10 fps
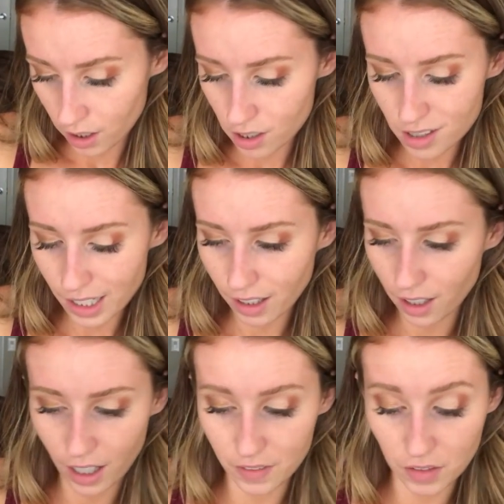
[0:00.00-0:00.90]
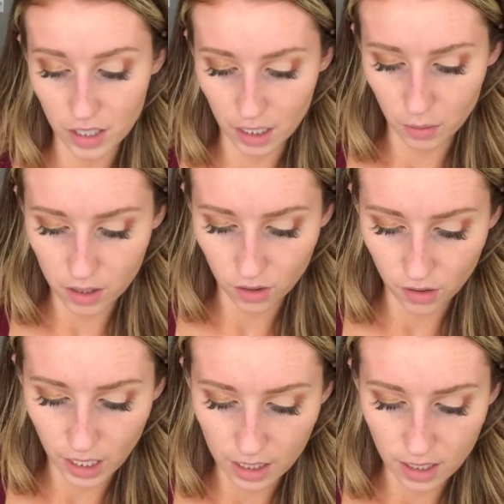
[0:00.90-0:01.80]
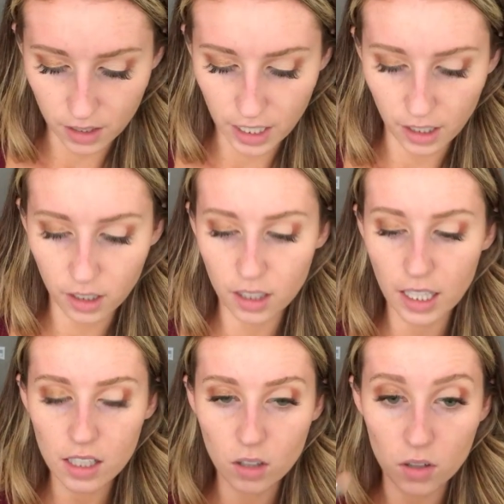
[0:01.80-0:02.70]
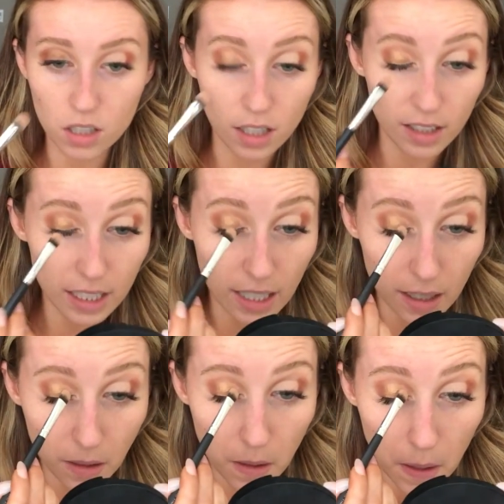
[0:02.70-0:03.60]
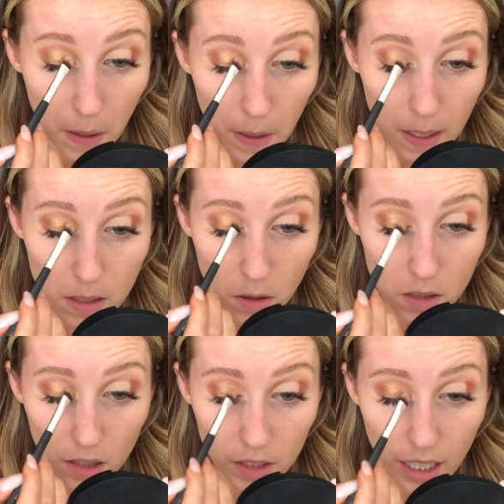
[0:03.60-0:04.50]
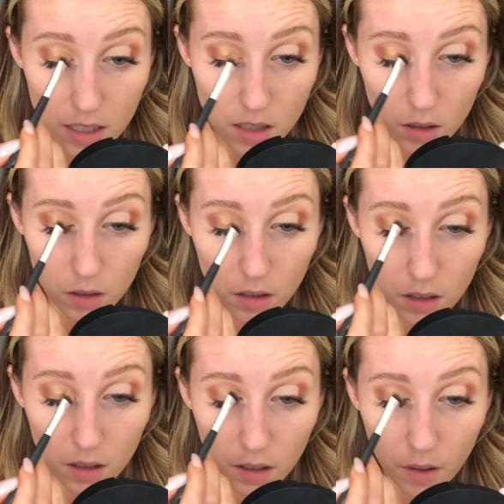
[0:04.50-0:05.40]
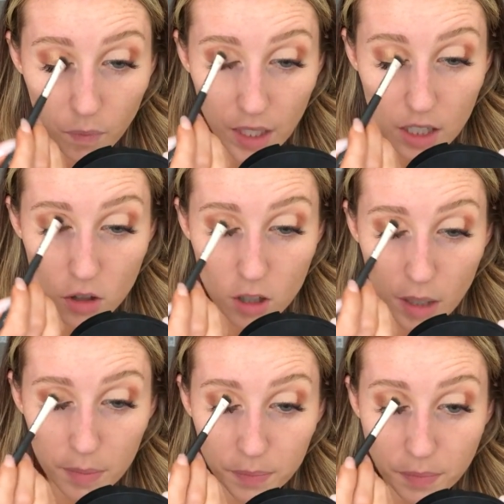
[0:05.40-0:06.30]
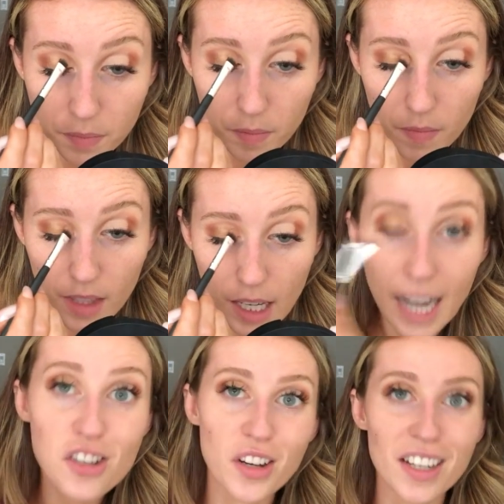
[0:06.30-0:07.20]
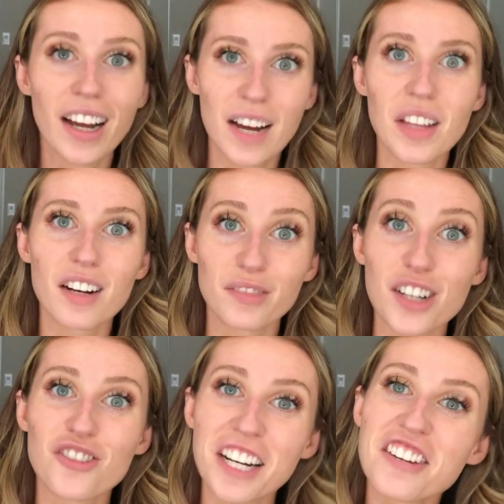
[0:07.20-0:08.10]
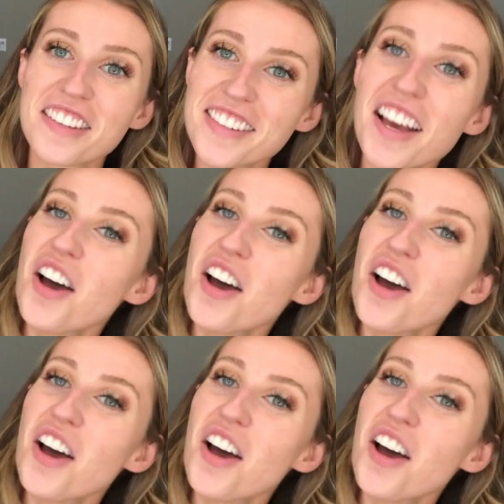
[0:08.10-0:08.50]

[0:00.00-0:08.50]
Just like, I've never dealt with certain things down here. East Coast is not like that. East Coast definitely has its own issues, but as you can tell, I have a lot of frustrations